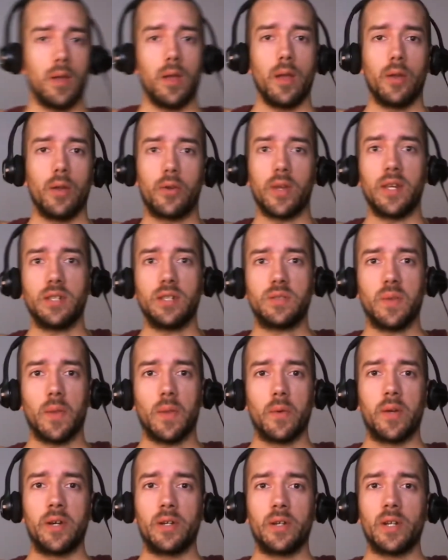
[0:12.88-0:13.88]
Greetings,
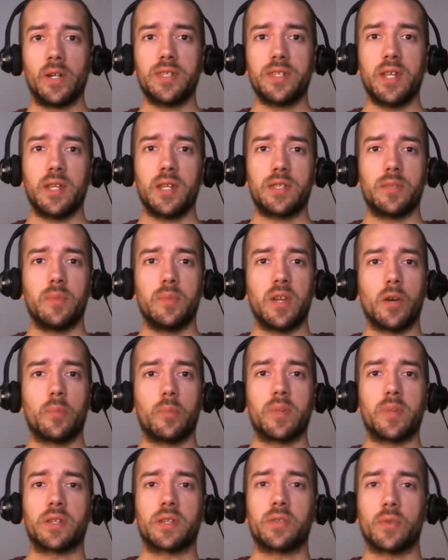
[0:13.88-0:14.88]
fellow internets. Handsome Hero
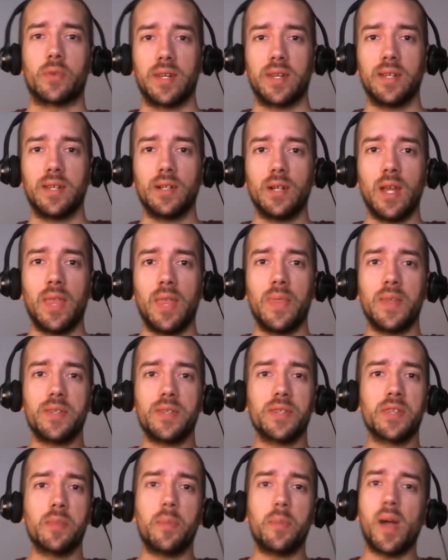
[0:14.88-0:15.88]
Piscator here, and
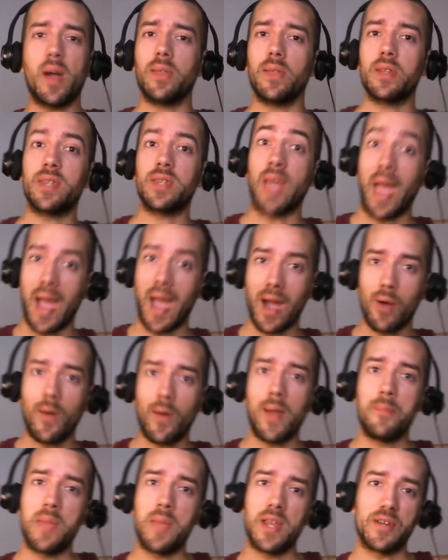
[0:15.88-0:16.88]
this is the pilot to How
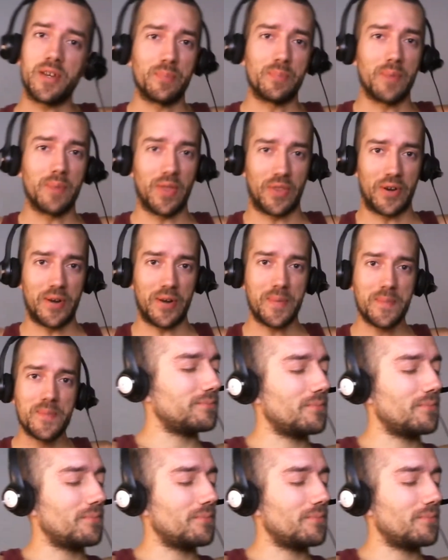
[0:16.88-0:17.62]
I Met Your Mother.